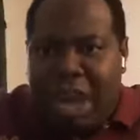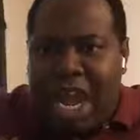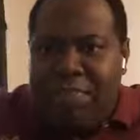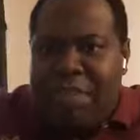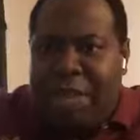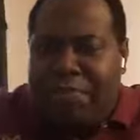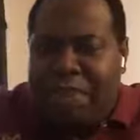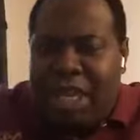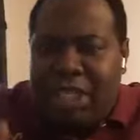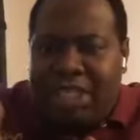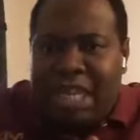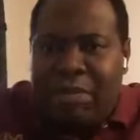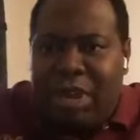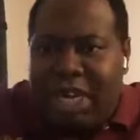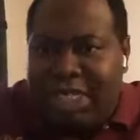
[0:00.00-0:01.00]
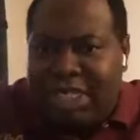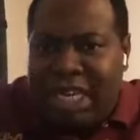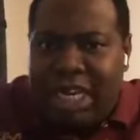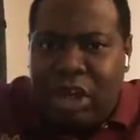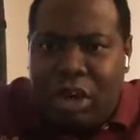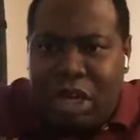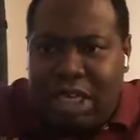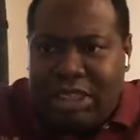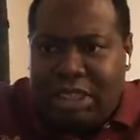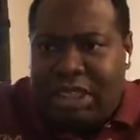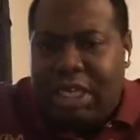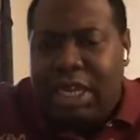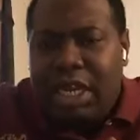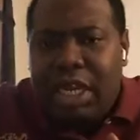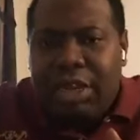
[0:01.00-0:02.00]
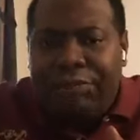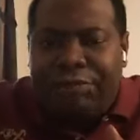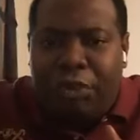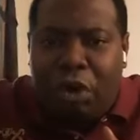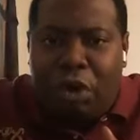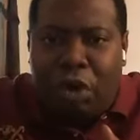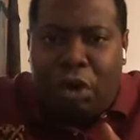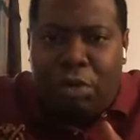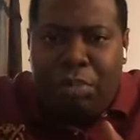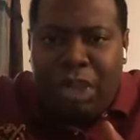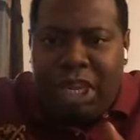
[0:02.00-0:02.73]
I may pay somebody $10 for